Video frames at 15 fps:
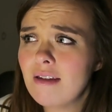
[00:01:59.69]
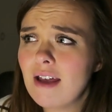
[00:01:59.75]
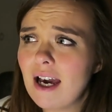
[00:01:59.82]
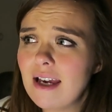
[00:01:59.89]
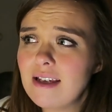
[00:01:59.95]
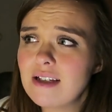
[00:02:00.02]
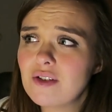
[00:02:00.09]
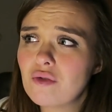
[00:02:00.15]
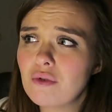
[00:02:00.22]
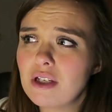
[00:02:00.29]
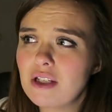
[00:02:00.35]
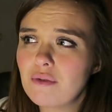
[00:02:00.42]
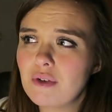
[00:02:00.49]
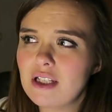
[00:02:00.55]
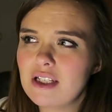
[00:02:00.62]
that is
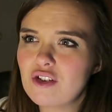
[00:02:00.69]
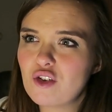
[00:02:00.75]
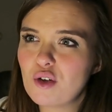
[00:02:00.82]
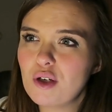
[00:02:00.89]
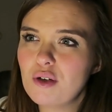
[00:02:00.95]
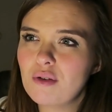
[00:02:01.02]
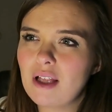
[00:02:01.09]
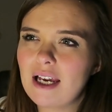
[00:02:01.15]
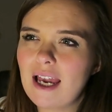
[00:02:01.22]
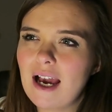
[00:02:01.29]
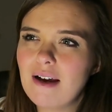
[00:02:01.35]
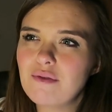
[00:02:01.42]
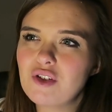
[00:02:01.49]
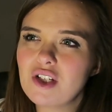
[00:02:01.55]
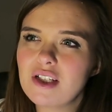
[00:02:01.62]
really, really true.
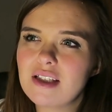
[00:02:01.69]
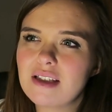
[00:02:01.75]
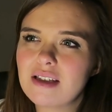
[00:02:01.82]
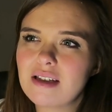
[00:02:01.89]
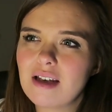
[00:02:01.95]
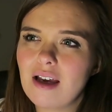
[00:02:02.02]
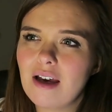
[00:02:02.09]
Like, I just,